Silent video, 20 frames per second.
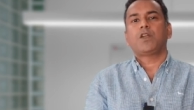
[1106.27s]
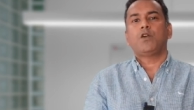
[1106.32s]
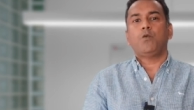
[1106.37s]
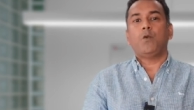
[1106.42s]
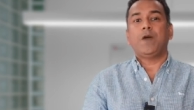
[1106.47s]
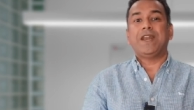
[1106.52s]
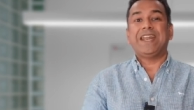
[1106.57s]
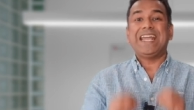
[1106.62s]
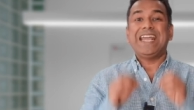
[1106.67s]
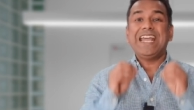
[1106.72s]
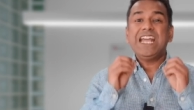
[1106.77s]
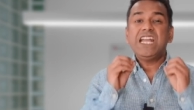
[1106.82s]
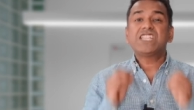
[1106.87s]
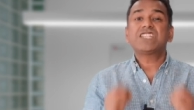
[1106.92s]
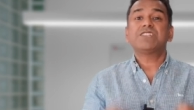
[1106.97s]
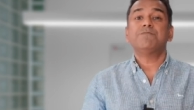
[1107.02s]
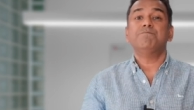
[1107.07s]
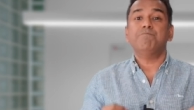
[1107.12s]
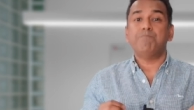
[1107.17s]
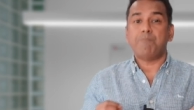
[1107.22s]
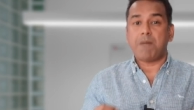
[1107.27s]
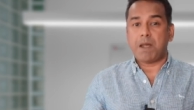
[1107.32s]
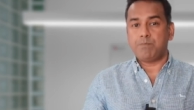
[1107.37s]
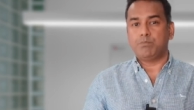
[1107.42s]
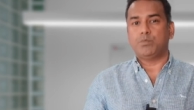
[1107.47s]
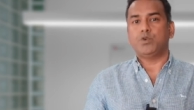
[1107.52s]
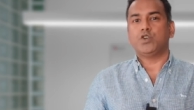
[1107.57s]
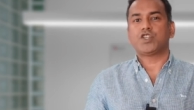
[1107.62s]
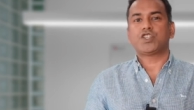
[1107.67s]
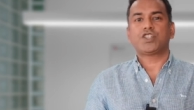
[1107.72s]
When each
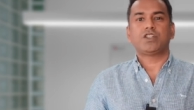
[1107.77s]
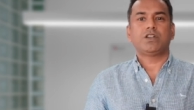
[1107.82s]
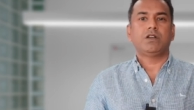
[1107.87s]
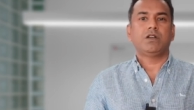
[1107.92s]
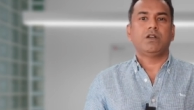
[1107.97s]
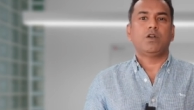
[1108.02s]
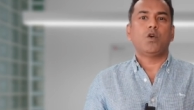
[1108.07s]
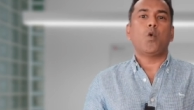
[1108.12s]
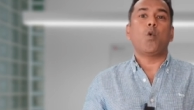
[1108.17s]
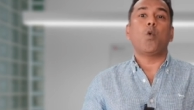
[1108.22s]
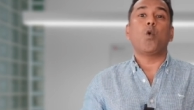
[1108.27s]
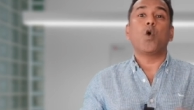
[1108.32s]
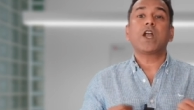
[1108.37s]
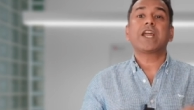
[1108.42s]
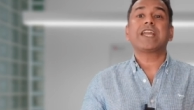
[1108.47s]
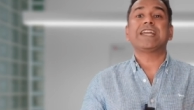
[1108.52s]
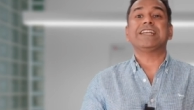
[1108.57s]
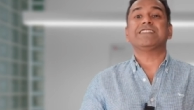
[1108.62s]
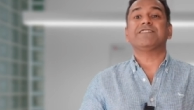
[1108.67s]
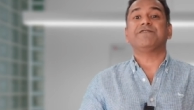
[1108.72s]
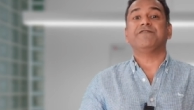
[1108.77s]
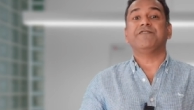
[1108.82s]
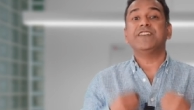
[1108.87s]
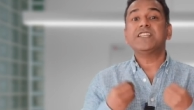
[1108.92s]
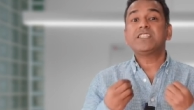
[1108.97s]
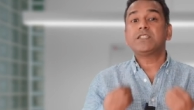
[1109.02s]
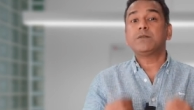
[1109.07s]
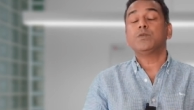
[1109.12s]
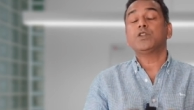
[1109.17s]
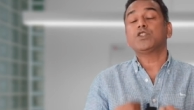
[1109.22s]
member's work is
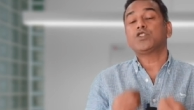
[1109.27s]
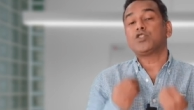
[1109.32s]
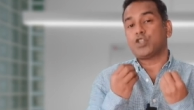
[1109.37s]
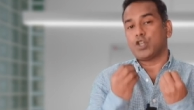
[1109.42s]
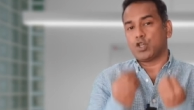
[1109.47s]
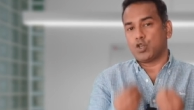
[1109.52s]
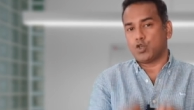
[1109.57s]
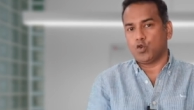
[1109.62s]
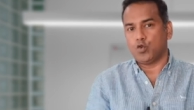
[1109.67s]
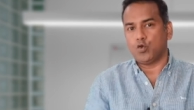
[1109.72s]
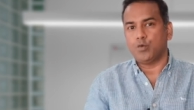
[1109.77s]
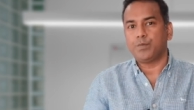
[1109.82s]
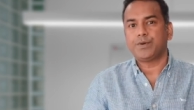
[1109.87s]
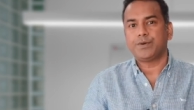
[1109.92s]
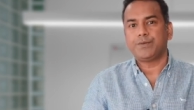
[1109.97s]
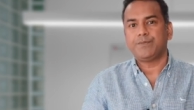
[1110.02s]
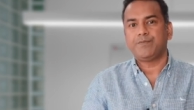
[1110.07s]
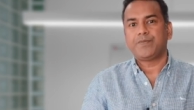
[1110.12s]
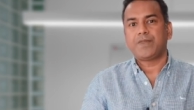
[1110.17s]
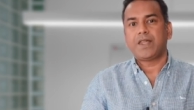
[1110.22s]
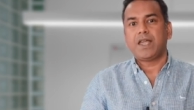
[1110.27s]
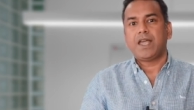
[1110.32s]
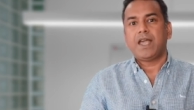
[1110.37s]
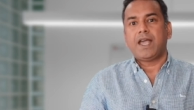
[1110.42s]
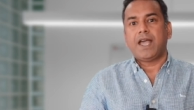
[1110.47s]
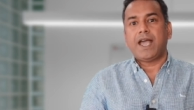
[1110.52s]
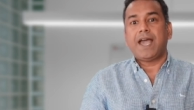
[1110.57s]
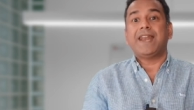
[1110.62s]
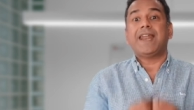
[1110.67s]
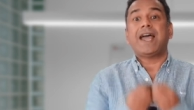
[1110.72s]
visible to the group
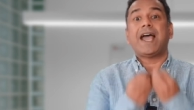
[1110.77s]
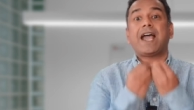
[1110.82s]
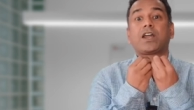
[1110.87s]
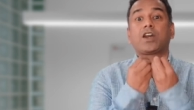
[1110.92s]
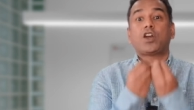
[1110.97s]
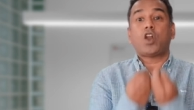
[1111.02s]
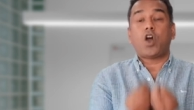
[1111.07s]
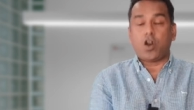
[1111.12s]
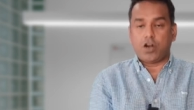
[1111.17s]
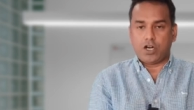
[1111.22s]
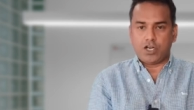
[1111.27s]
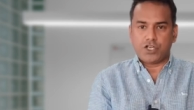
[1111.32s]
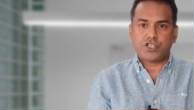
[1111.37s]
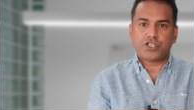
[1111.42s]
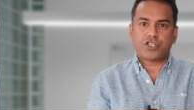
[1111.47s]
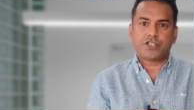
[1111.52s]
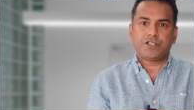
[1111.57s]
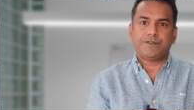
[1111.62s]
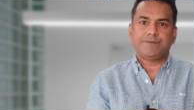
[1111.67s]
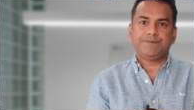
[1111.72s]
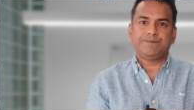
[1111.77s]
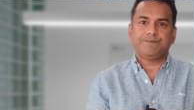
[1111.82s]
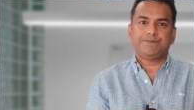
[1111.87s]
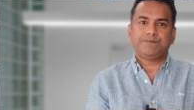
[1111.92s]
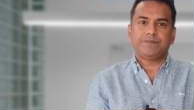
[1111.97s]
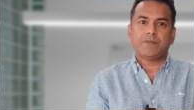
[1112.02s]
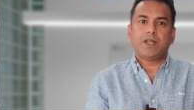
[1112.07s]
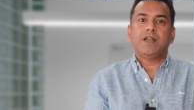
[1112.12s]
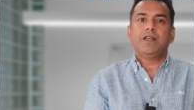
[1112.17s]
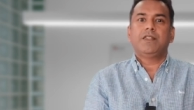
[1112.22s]
and acknowledged,
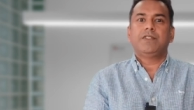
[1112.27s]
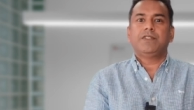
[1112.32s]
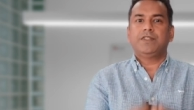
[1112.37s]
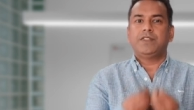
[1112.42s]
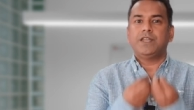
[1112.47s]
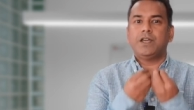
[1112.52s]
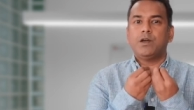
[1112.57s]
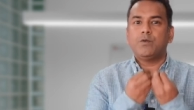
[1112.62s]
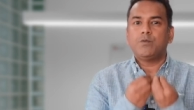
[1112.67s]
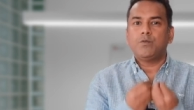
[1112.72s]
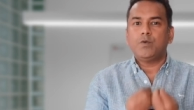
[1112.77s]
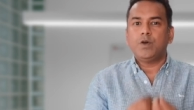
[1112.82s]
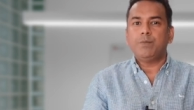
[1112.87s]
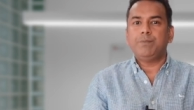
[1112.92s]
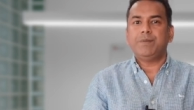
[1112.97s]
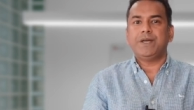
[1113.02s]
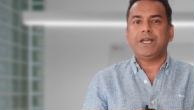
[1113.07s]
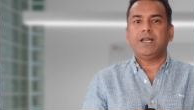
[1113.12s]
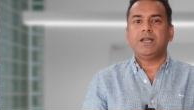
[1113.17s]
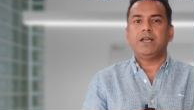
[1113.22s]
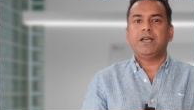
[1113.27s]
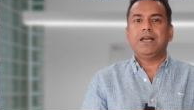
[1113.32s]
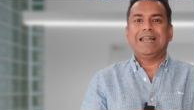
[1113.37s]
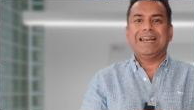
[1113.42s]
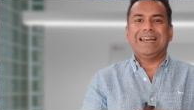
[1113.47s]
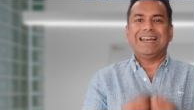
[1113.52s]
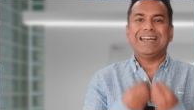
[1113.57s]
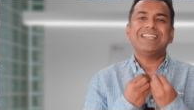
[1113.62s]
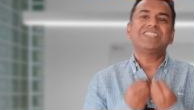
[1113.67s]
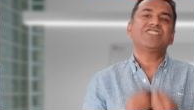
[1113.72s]
there will be
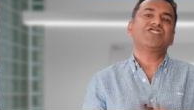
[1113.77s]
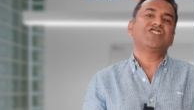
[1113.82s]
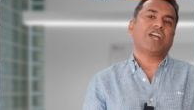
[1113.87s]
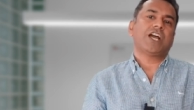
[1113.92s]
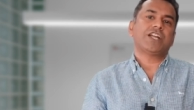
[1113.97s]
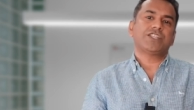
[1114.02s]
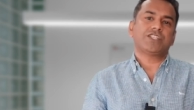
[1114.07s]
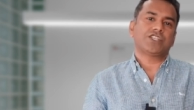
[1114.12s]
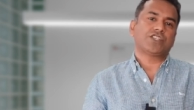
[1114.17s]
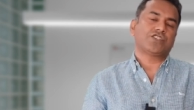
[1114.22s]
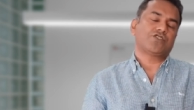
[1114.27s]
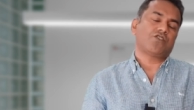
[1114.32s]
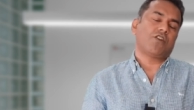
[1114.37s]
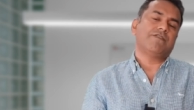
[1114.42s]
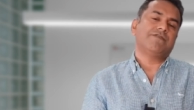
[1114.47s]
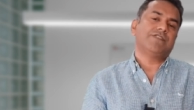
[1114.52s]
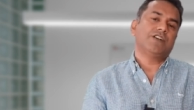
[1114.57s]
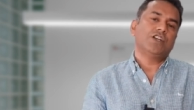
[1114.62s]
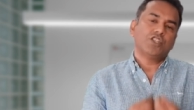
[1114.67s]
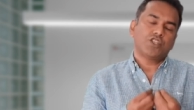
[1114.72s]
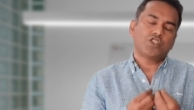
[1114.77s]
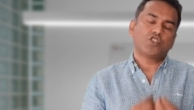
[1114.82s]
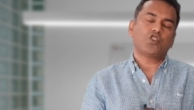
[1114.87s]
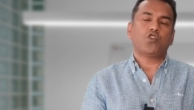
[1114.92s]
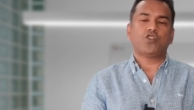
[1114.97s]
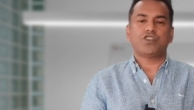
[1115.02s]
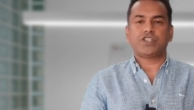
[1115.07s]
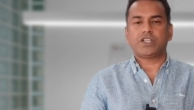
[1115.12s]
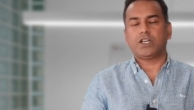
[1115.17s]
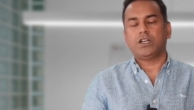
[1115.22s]
less chances of
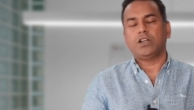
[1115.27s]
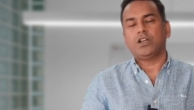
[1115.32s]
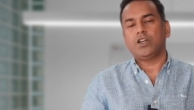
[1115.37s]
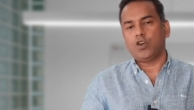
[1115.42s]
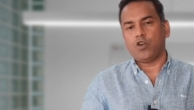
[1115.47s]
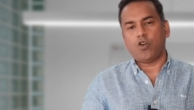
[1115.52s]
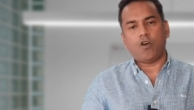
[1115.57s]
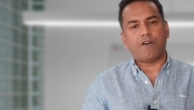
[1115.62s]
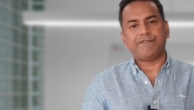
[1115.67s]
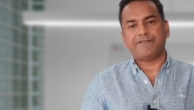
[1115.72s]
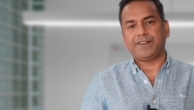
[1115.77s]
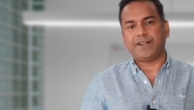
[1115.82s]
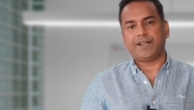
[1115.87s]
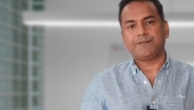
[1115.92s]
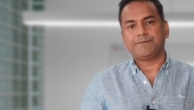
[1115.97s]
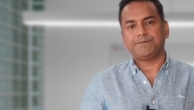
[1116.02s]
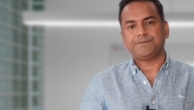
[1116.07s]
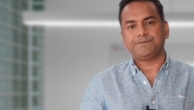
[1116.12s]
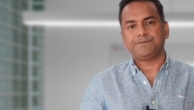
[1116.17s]
social loafing